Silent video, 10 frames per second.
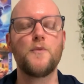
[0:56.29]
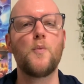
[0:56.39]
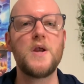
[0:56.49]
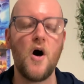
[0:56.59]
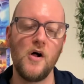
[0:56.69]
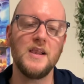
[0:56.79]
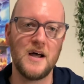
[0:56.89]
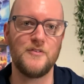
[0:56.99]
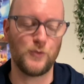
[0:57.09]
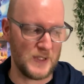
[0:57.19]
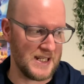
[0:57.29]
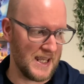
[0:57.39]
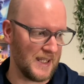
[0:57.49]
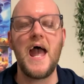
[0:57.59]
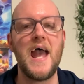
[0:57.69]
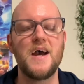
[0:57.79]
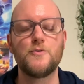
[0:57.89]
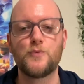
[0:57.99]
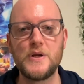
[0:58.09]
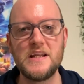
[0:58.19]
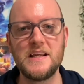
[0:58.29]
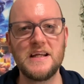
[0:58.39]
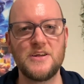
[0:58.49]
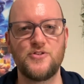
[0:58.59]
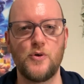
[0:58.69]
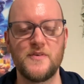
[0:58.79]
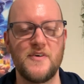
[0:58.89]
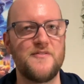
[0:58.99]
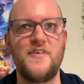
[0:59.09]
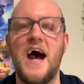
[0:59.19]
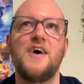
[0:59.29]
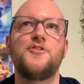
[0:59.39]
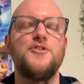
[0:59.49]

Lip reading: we all love reading, and reading is sort of a vast